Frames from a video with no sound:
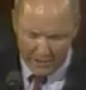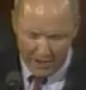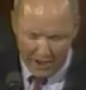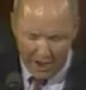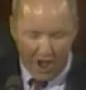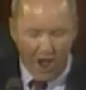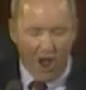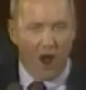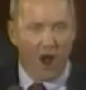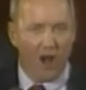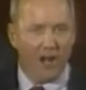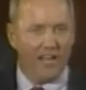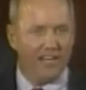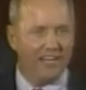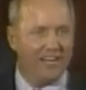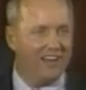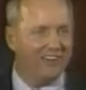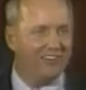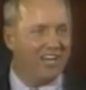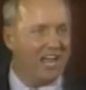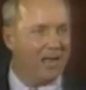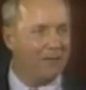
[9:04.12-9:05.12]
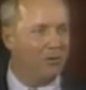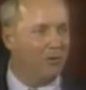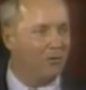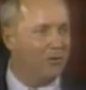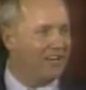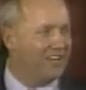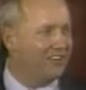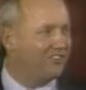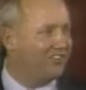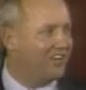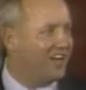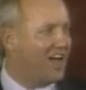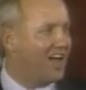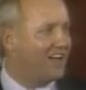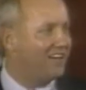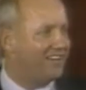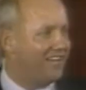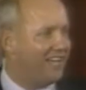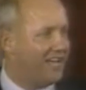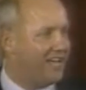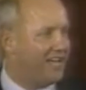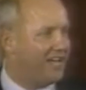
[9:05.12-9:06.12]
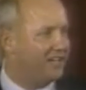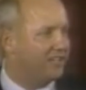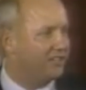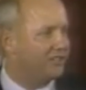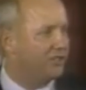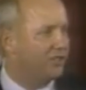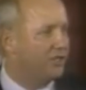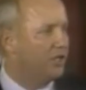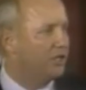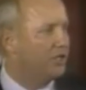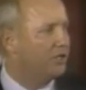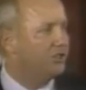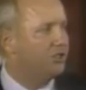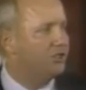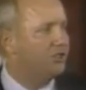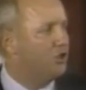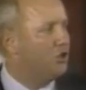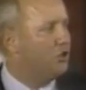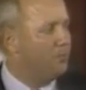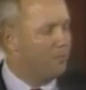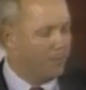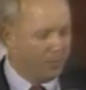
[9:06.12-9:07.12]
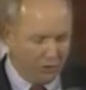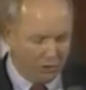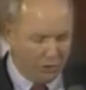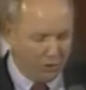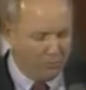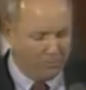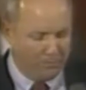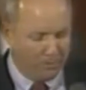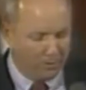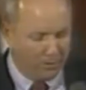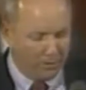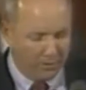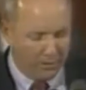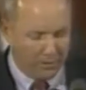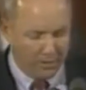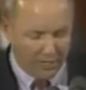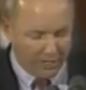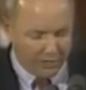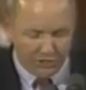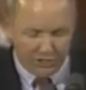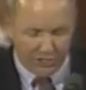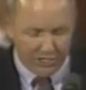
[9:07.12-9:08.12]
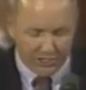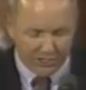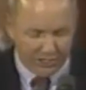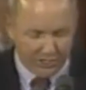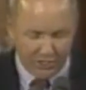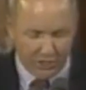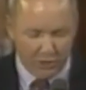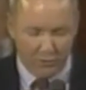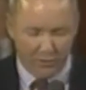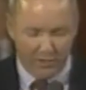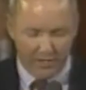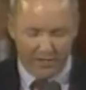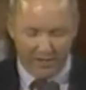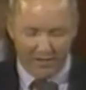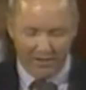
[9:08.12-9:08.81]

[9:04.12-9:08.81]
Art, I guarantee I'm going to win this contest. Super duper. Just do it.